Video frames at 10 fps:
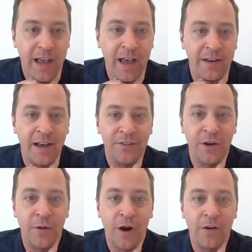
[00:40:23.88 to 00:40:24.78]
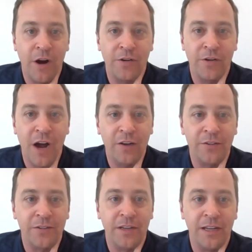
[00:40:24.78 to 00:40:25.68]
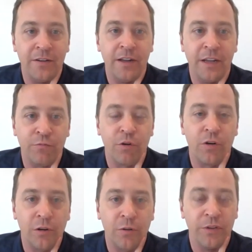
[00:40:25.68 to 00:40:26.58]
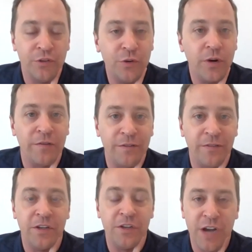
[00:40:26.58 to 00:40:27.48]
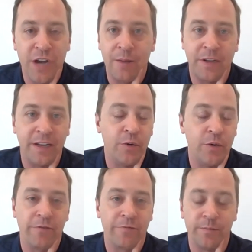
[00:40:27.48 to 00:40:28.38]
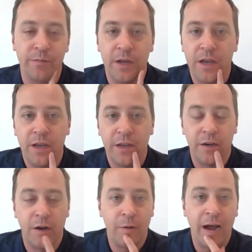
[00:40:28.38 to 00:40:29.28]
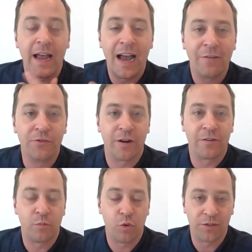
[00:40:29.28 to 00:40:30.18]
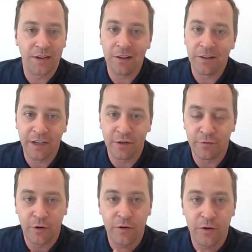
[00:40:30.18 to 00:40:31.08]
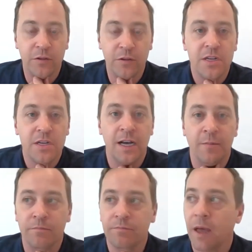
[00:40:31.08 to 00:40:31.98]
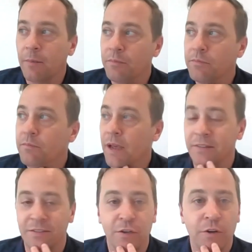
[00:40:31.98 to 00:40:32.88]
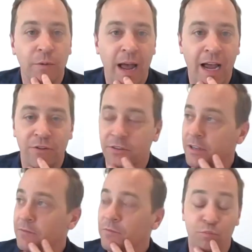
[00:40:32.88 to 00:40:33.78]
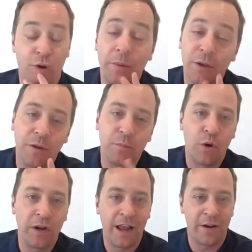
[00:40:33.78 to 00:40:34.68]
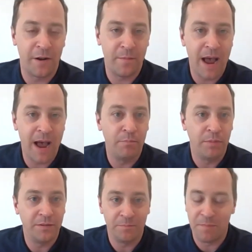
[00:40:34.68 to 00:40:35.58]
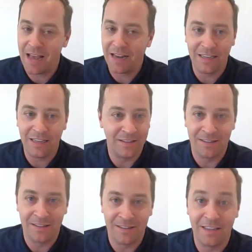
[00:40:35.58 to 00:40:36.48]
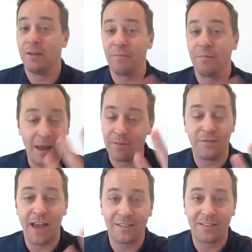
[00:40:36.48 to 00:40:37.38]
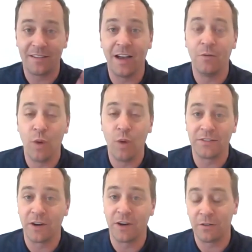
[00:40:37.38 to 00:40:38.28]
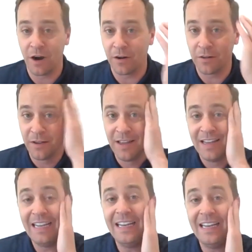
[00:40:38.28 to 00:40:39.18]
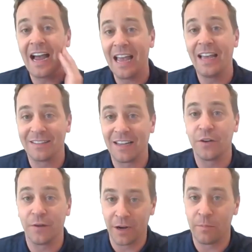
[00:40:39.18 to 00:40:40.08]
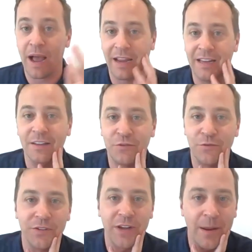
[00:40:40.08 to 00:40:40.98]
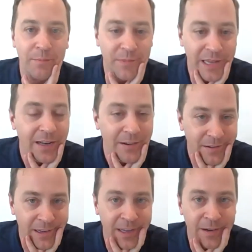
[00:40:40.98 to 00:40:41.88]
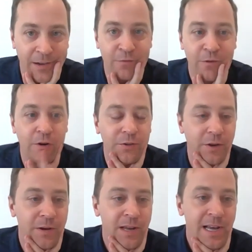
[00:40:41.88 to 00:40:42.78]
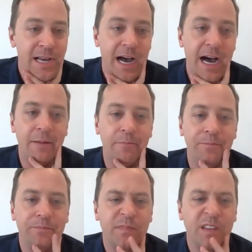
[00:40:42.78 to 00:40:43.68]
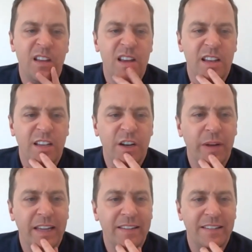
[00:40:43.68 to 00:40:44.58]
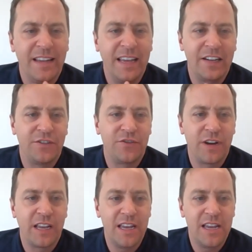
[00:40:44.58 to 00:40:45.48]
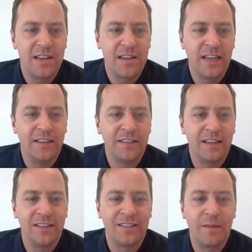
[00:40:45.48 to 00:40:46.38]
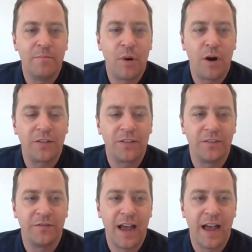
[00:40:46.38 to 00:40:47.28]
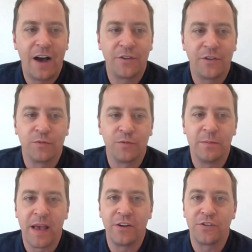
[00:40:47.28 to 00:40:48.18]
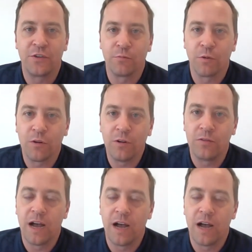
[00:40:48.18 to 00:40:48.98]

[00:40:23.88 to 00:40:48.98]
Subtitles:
And so our dollars in rural with 250 jobs, anywhere from, I have direct reports now living in Vernal. I still don't actually, probably couldn't point it out on a map, but man, he's in fact, Wes, our EDIA accelerator, Pat, he lives full time in Vernal. So, it gets tricky in some parts of how to really manage to rural.